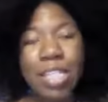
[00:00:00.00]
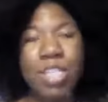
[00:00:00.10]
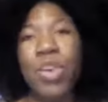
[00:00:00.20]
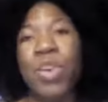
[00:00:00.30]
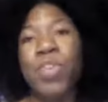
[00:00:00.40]

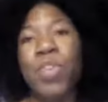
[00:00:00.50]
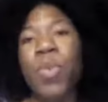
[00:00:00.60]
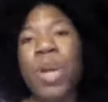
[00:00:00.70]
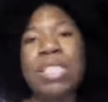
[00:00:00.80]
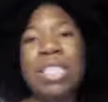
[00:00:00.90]
so if you
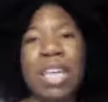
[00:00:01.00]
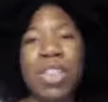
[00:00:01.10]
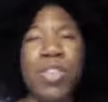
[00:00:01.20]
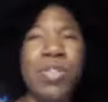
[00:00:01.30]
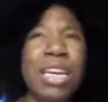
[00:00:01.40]
want to get
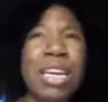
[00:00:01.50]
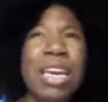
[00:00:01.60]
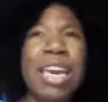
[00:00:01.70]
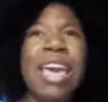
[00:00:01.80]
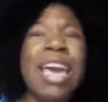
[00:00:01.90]
3
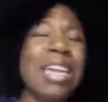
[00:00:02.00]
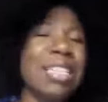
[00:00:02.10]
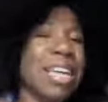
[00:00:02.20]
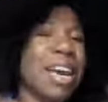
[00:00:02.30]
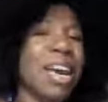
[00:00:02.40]
at a
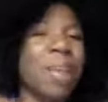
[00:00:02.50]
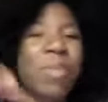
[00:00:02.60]
time,